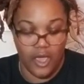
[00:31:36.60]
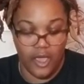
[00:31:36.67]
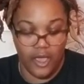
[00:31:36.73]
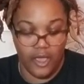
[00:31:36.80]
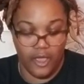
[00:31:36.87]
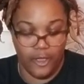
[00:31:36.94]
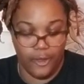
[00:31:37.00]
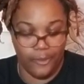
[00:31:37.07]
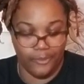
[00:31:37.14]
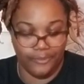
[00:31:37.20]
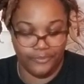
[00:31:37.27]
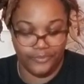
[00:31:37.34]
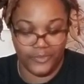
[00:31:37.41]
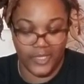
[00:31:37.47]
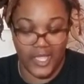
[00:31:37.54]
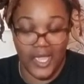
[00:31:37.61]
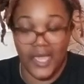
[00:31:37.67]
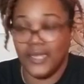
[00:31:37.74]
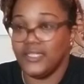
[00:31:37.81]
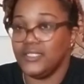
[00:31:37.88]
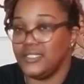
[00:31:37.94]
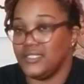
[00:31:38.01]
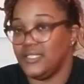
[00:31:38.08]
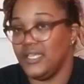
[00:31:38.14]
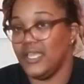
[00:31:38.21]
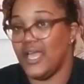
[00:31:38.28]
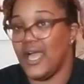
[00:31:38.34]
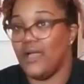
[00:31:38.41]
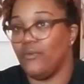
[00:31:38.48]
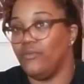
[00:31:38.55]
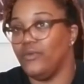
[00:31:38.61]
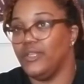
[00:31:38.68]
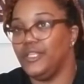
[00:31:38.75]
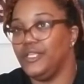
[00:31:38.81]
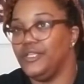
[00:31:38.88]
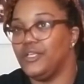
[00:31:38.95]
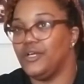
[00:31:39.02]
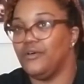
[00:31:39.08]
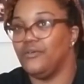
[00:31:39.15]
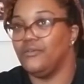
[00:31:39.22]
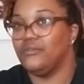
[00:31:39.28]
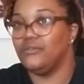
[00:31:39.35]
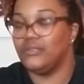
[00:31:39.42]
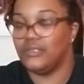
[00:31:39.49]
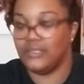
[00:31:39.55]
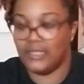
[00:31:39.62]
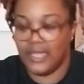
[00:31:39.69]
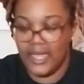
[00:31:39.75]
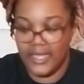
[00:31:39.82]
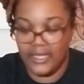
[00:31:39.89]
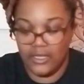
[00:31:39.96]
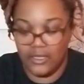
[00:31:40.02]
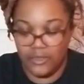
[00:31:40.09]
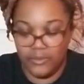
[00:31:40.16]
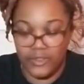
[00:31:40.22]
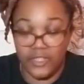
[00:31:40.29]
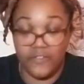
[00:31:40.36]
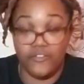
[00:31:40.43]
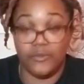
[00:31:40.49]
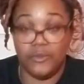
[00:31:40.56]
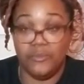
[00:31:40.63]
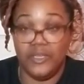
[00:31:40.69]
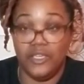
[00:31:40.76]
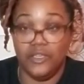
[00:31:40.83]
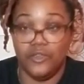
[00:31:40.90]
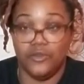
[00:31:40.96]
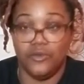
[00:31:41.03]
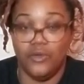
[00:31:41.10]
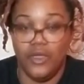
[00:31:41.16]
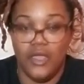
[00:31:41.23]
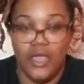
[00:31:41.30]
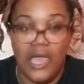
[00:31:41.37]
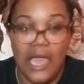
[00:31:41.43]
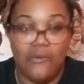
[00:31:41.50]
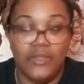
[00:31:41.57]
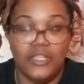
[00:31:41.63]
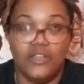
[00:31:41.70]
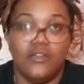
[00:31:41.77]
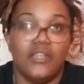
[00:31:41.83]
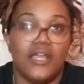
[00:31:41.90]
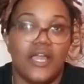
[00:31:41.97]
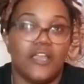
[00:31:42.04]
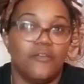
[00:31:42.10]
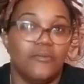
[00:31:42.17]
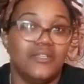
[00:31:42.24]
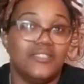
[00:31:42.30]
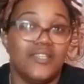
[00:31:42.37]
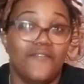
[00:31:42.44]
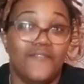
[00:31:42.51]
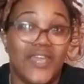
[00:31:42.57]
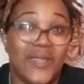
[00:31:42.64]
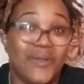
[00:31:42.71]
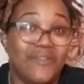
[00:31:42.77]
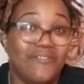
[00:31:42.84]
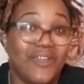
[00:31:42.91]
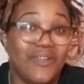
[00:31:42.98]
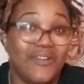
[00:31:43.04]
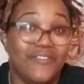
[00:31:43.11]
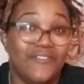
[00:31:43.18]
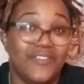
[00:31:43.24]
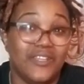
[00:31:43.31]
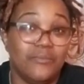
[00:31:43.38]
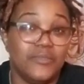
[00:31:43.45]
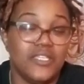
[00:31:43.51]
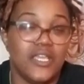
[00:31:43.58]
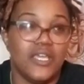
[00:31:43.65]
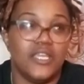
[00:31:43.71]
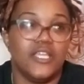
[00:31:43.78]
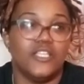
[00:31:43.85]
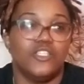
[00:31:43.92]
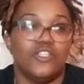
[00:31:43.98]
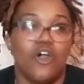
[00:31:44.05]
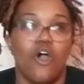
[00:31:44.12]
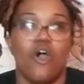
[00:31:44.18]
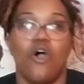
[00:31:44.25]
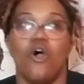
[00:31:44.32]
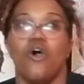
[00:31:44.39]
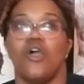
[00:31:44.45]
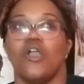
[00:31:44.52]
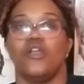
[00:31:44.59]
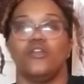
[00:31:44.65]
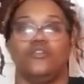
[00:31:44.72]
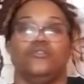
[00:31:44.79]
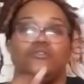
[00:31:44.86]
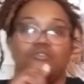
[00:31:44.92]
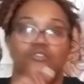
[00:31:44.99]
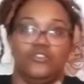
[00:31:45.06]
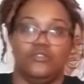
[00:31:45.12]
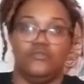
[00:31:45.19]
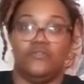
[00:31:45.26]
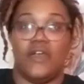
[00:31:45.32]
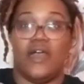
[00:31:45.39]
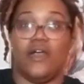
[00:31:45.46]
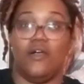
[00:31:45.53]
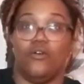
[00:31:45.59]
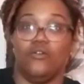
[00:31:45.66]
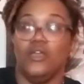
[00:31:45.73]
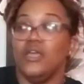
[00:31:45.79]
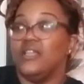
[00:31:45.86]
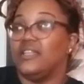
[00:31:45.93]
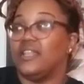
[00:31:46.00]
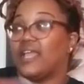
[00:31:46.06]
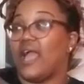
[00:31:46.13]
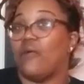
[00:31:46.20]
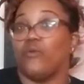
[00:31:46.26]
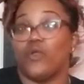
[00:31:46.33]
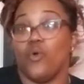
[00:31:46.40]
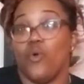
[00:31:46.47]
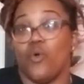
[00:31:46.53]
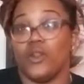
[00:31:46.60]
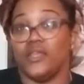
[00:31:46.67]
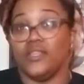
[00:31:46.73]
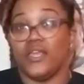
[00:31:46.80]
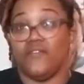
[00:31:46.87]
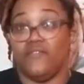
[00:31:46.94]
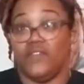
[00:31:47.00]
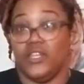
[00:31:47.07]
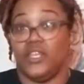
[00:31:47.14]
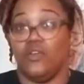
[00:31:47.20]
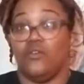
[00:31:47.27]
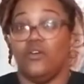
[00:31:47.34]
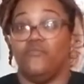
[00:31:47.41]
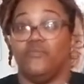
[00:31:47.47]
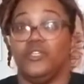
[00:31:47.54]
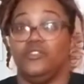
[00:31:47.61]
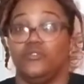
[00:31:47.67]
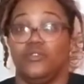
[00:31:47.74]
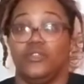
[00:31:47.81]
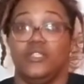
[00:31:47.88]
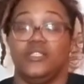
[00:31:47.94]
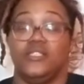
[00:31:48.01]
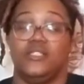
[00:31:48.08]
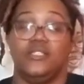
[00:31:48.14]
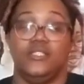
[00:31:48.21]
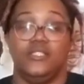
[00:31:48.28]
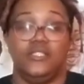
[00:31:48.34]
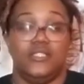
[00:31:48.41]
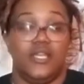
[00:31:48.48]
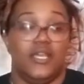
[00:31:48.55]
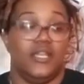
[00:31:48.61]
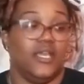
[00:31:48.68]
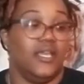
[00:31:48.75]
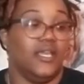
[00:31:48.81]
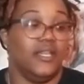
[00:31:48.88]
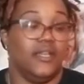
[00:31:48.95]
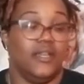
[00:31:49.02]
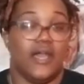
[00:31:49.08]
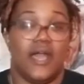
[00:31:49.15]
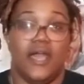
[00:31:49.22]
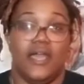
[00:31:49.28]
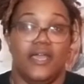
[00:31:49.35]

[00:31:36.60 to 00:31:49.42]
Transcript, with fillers: Um, honestly, I really don't like them. They're from the B U. I really don't like them because they're very, very flimsy and it's hard to file. Like I recorded that video of me doing this this set and I,